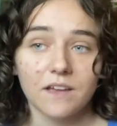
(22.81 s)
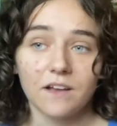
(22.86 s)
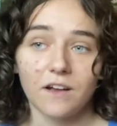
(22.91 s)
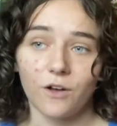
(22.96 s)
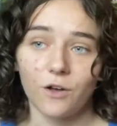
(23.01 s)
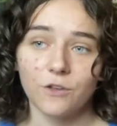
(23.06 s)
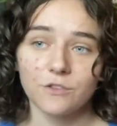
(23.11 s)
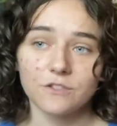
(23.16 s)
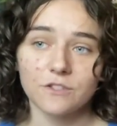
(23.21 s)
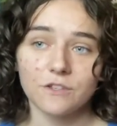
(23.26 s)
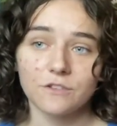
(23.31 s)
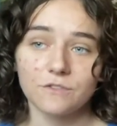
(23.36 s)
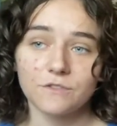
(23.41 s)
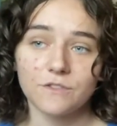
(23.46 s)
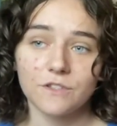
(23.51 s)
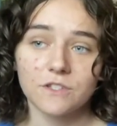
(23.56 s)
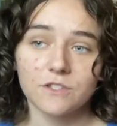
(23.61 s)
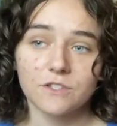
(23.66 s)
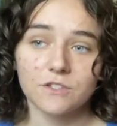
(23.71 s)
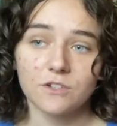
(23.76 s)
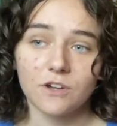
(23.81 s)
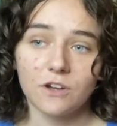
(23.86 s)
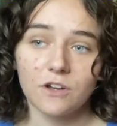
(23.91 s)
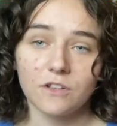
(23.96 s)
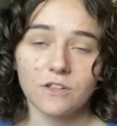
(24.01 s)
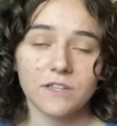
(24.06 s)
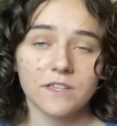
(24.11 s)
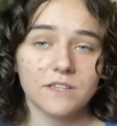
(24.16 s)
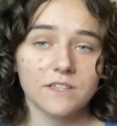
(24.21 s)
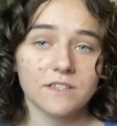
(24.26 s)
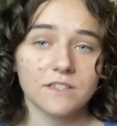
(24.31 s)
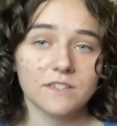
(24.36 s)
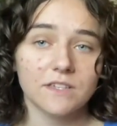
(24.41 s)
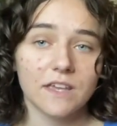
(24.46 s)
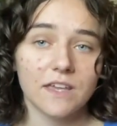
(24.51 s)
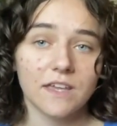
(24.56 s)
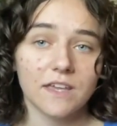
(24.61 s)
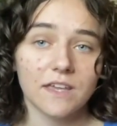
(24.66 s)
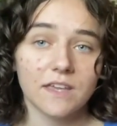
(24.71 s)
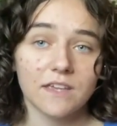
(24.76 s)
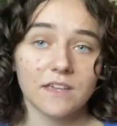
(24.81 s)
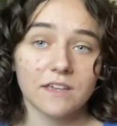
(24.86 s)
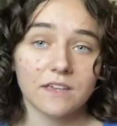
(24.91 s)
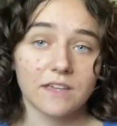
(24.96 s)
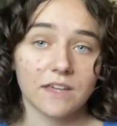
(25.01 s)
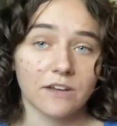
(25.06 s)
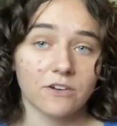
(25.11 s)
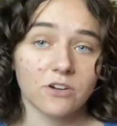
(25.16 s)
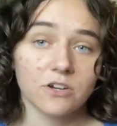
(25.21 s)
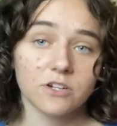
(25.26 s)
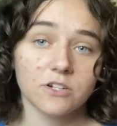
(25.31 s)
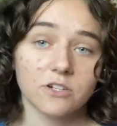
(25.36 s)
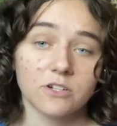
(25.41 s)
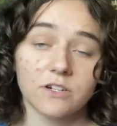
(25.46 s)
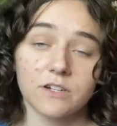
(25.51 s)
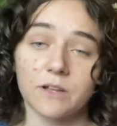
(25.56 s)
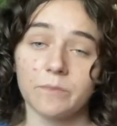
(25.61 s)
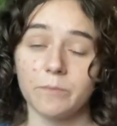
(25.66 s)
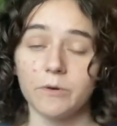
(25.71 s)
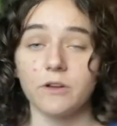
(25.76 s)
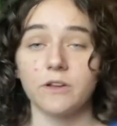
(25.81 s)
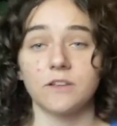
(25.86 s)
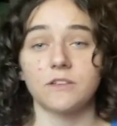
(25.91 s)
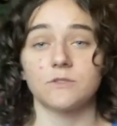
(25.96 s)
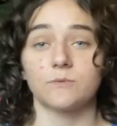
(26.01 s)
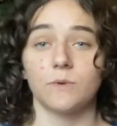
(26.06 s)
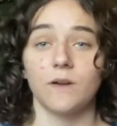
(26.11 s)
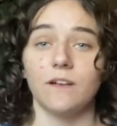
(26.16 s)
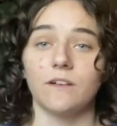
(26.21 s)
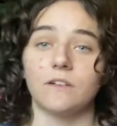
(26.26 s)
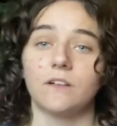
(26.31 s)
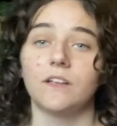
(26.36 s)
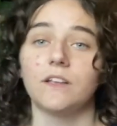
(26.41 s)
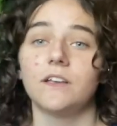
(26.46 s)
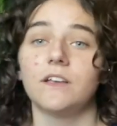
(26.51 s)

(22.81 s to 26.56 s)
Also, this doll is a character in a book as well,